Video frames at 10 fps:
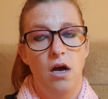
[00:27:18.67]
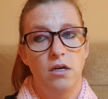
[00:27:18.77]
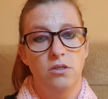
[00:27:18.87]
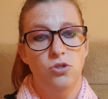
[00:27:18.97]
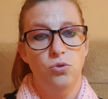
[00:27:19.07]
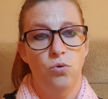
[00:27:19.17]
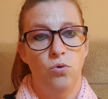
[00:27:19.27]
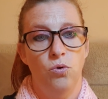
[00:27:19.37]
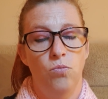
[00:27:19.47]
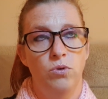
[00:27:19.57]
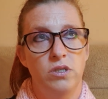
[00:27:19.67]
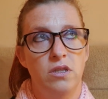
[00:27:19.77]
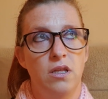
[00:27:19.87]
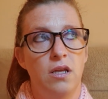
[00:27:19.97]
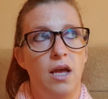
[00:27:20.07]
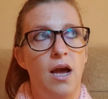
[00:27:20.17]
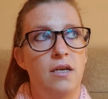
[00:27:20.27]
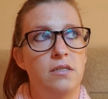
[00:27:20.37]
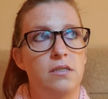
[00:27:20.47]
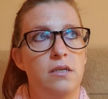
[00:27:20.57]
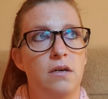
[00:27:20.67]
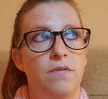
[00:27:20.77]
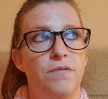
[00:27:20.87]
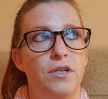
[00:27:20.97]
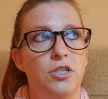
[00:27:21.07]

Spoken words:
I saw was the case of,